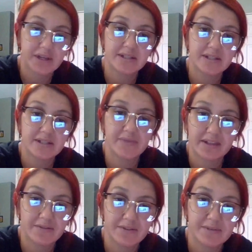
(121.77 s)
specifically
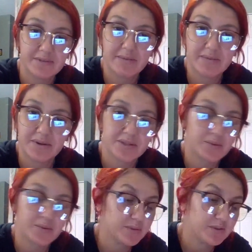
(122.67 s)
for September's
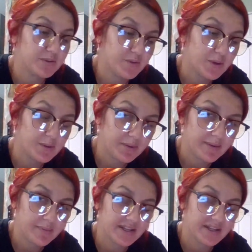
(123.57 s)
2024
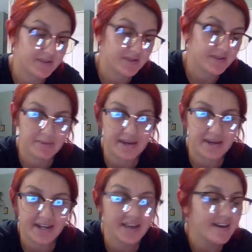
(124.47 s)
plant-based recipe
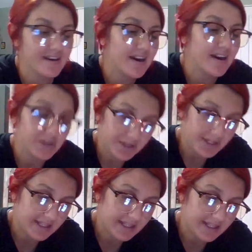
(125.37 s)
pack. You'll
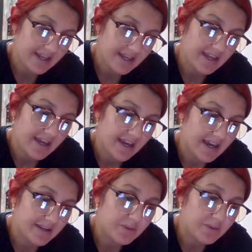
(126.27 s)
click that,
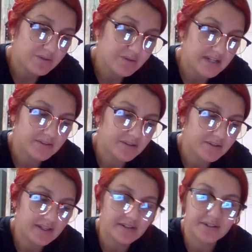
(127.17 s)
and once you download
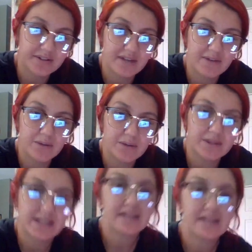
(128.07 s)
it, it'll give you
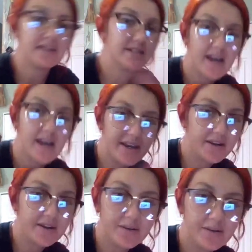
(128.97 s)
the
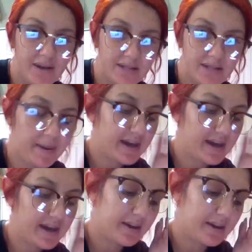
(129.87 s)
entire recipe pack,